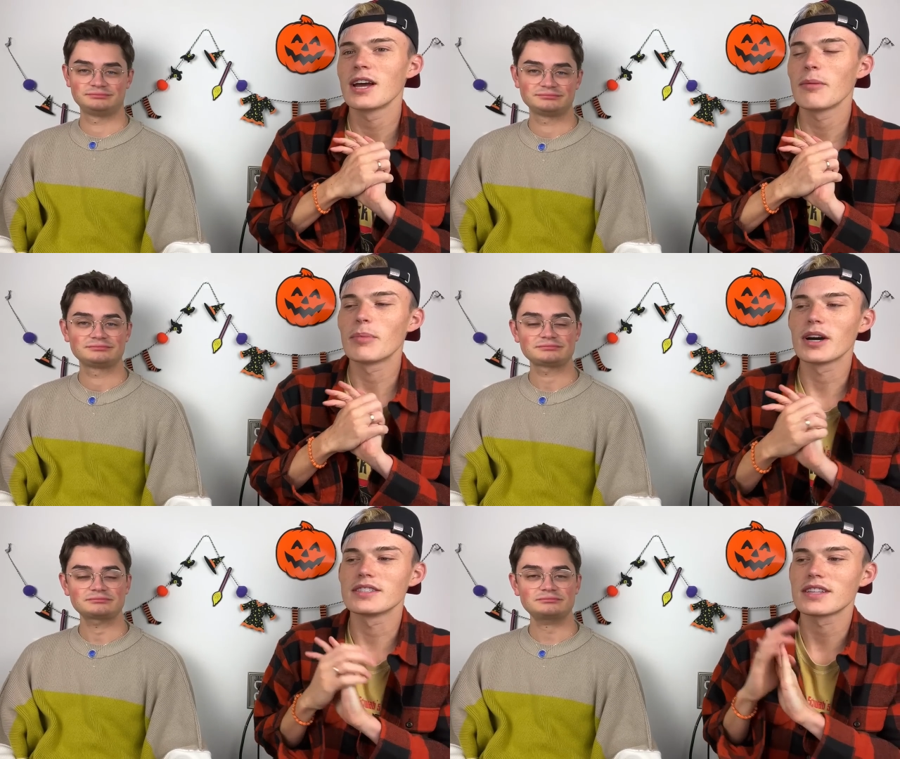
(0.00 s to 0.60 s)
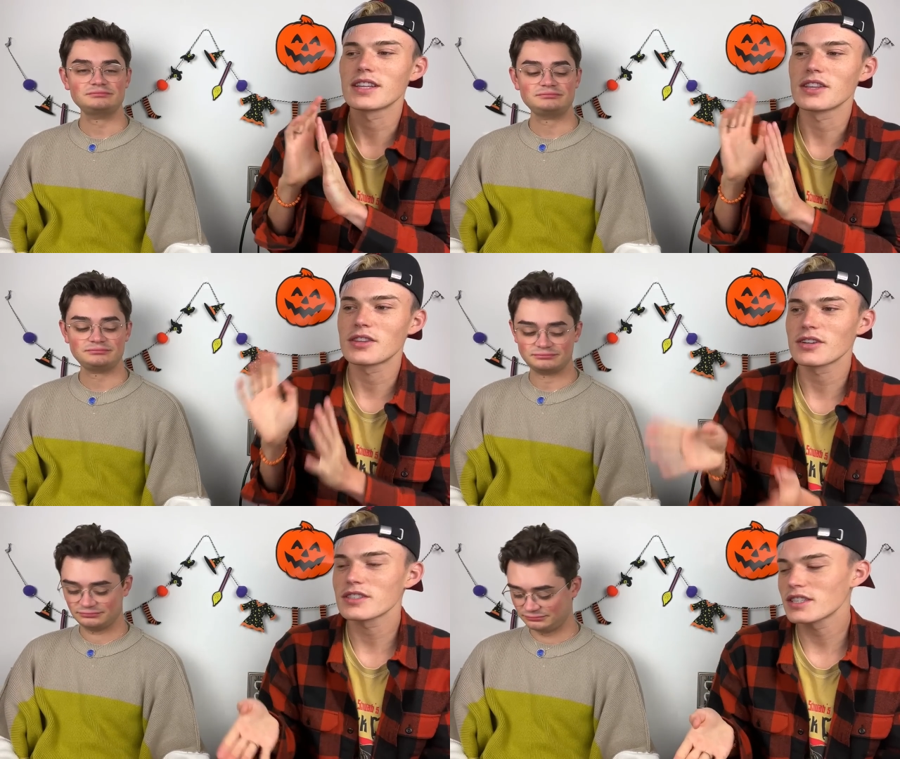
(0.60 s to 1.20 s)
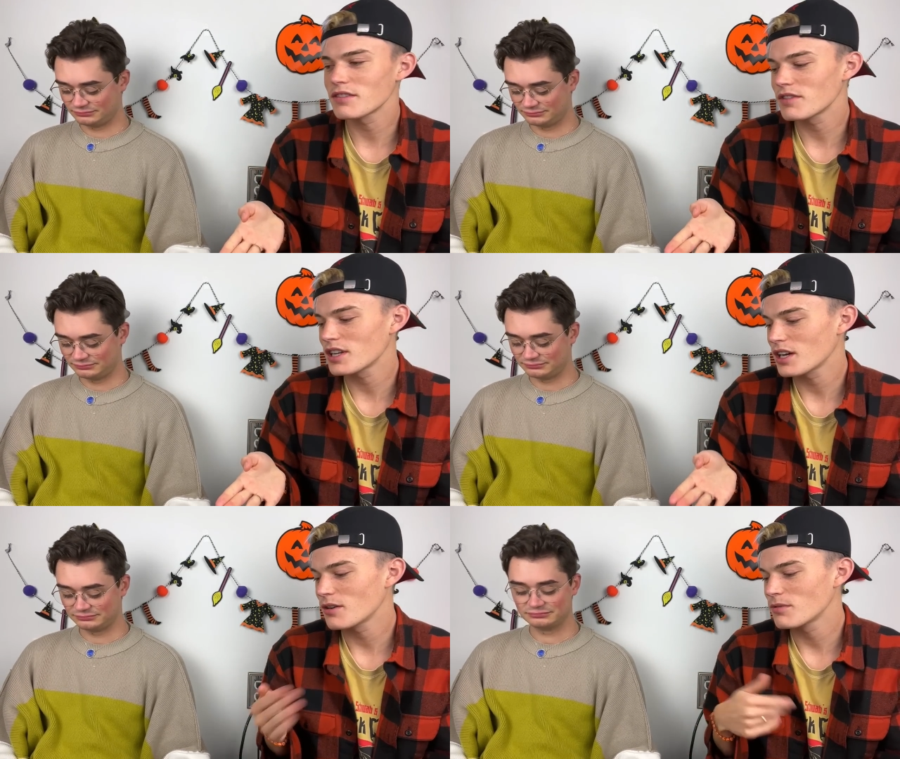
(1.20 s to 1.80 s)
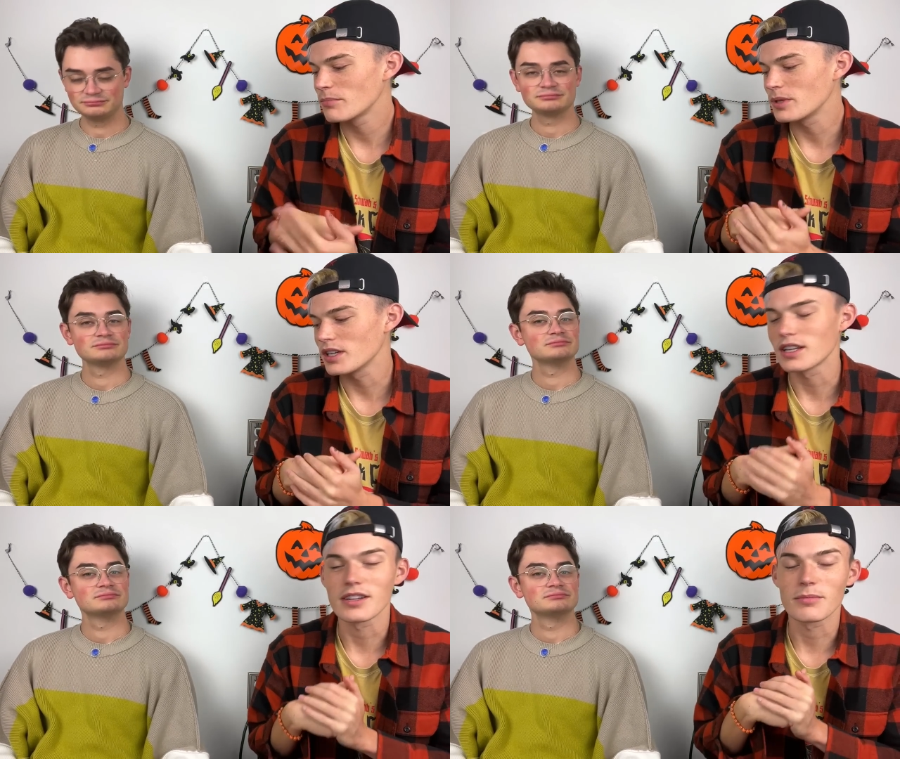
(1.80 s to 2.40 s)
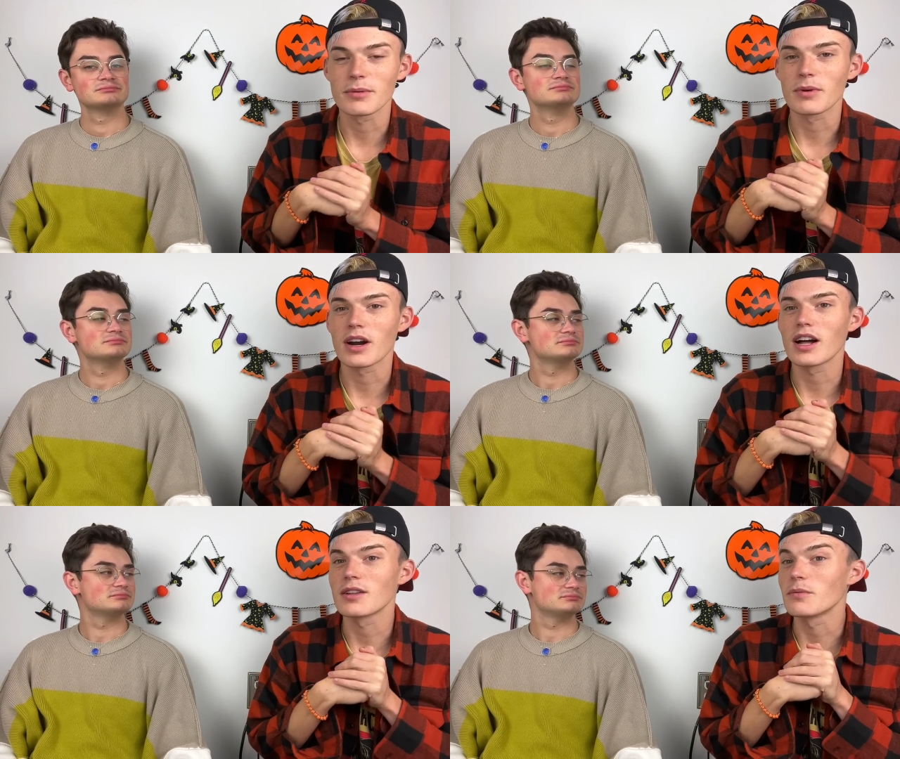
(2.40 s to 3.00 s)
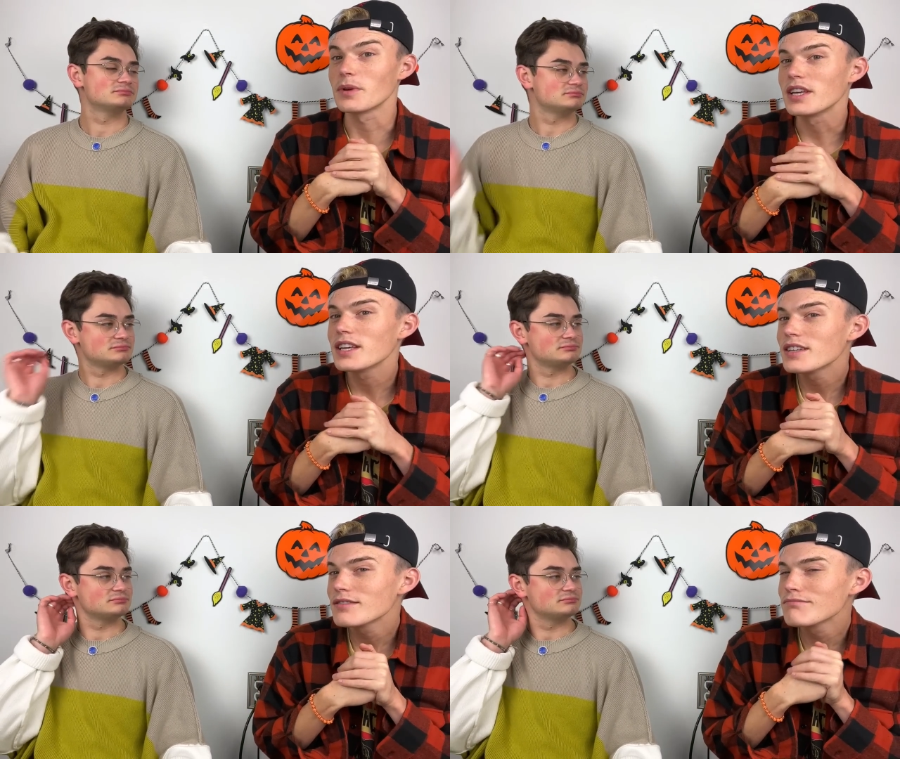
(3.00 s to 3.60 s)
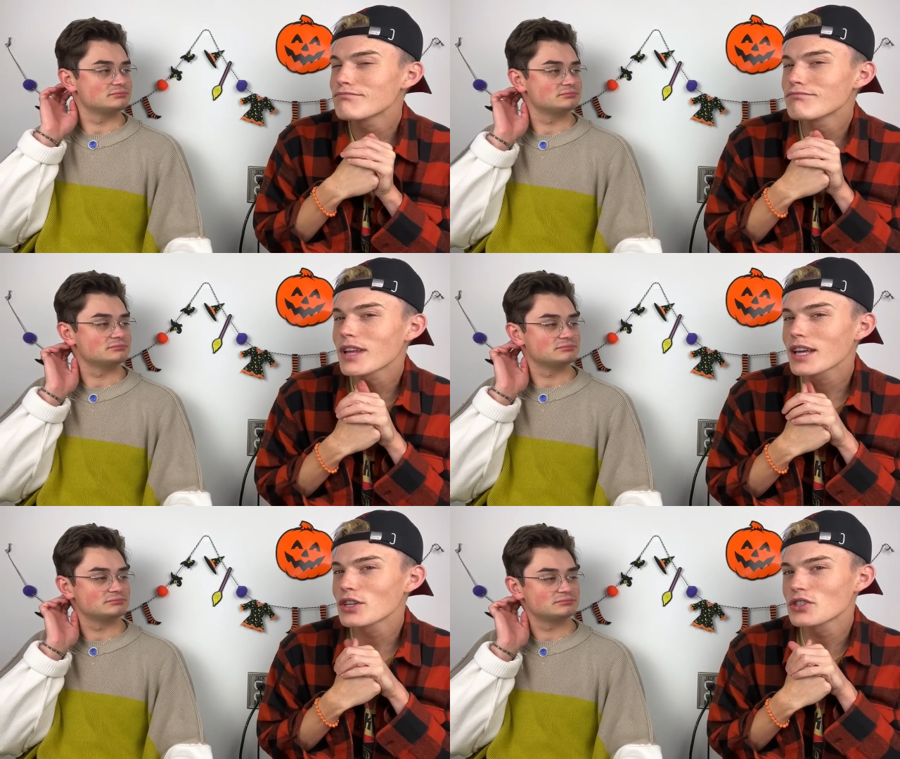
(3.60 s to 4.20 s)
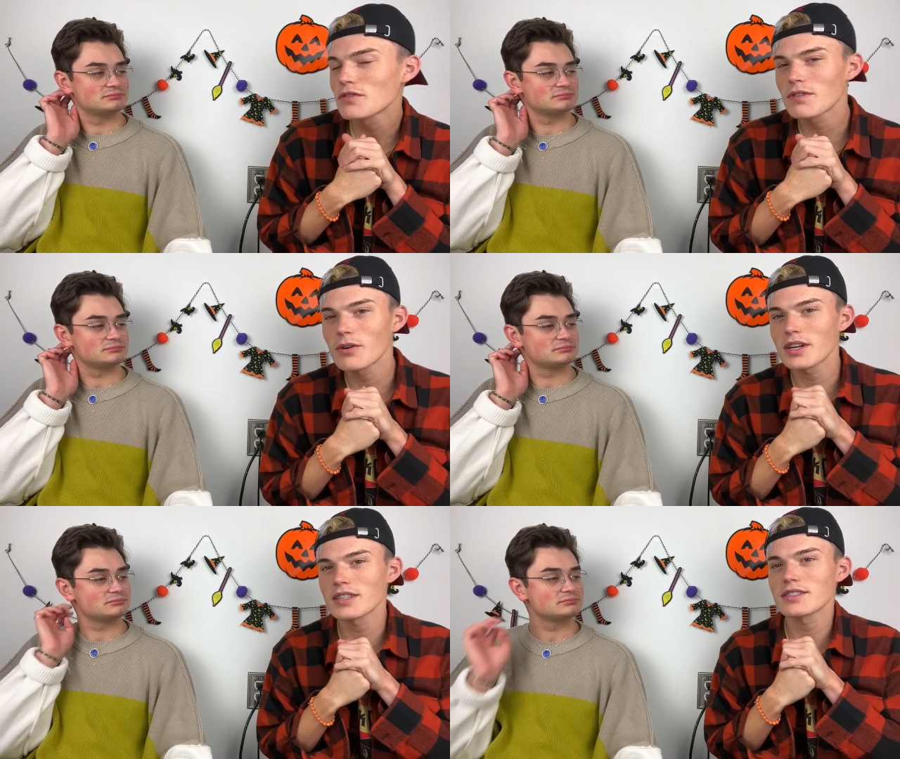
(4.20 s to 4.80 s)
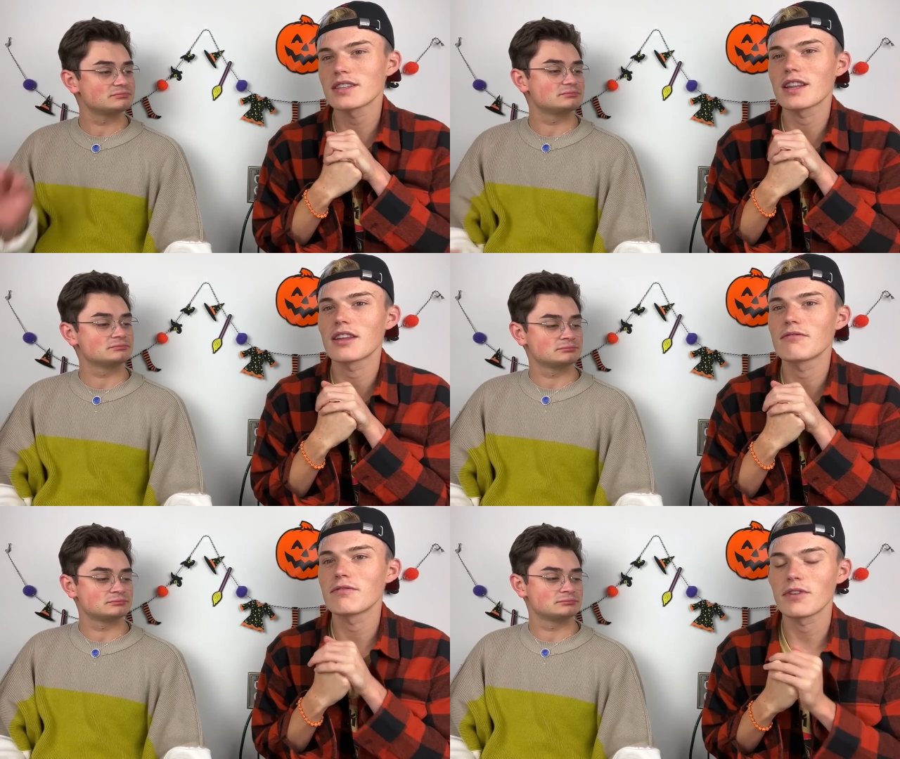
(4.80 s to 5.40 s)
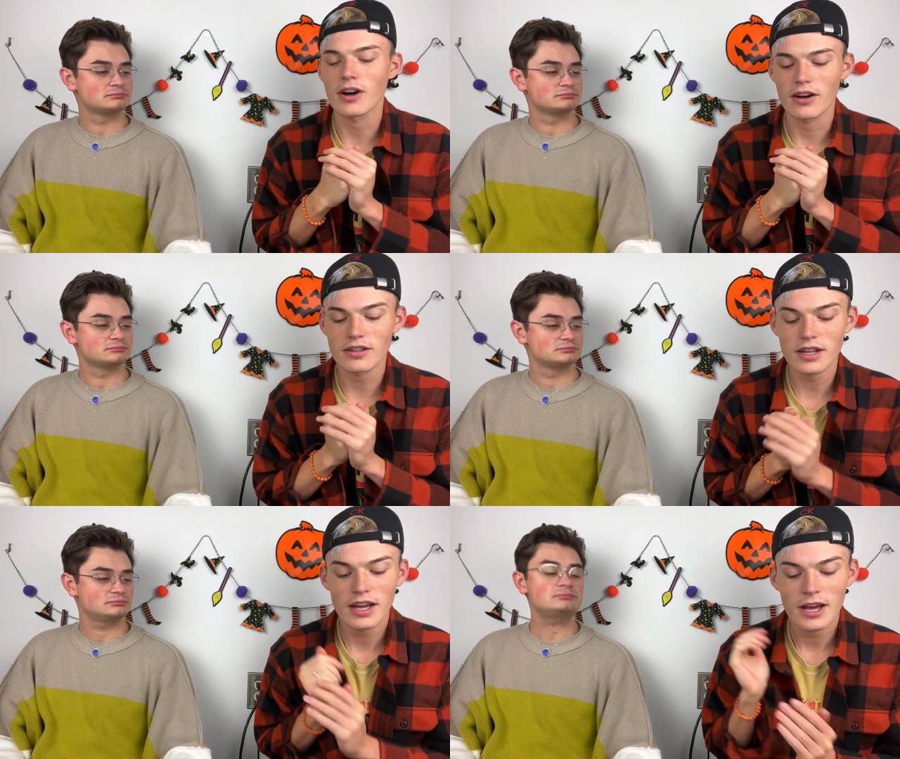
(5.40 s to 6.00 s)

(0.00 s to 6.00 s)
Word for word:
Speaker 1: but the Thursday video will be a little bit more Halloween-ish focused than fall,